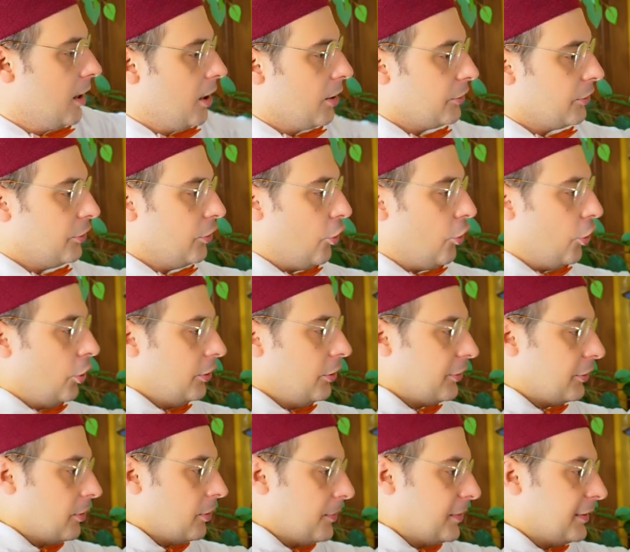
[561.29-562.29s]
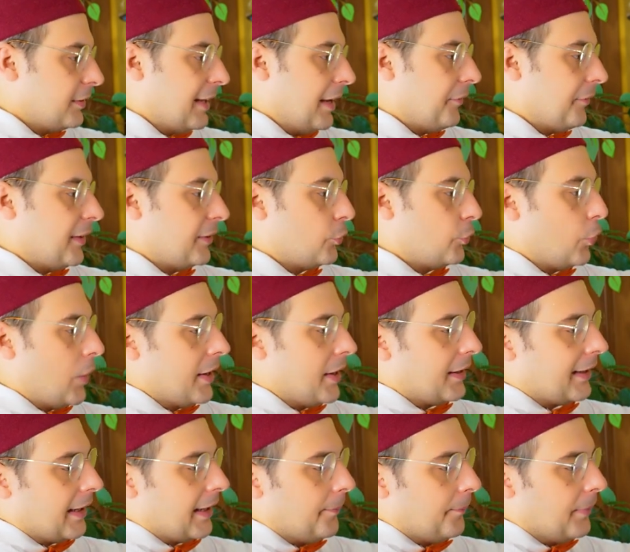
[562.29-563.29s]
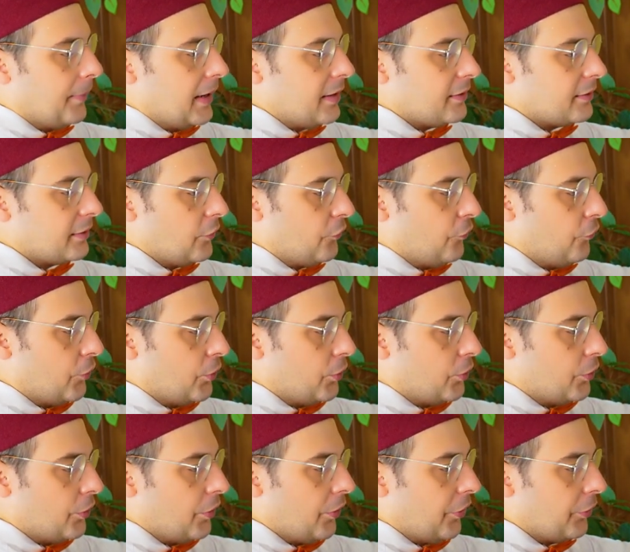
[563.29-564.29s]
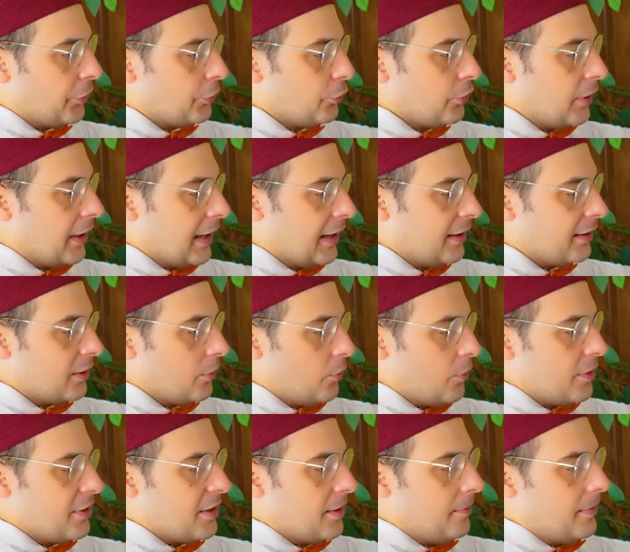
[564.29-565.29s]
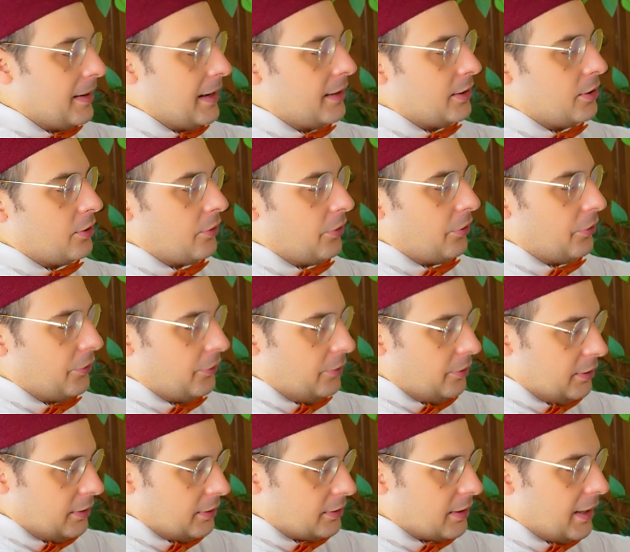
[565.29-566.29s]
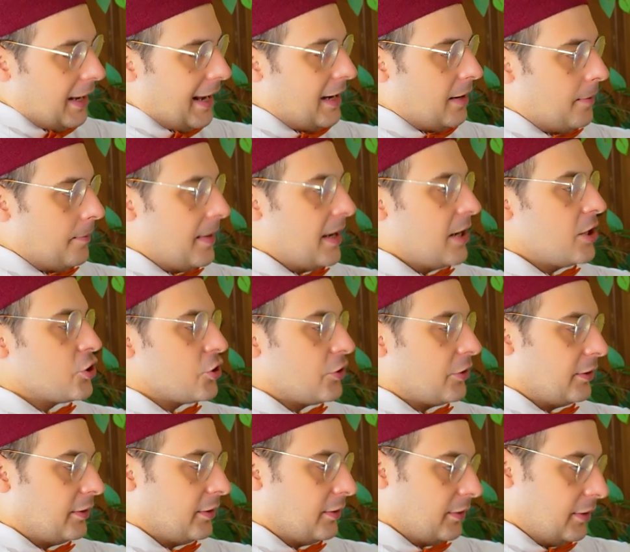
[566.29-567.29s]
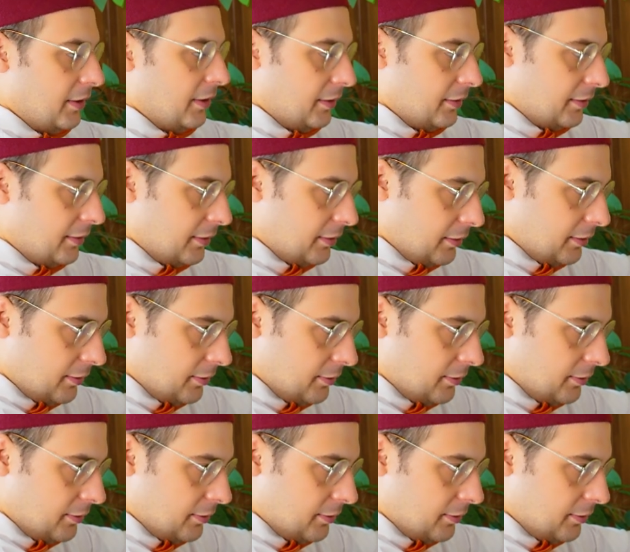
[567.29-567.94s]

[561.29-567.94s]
So also observe that one can place the fourth together with the minor third and major sixth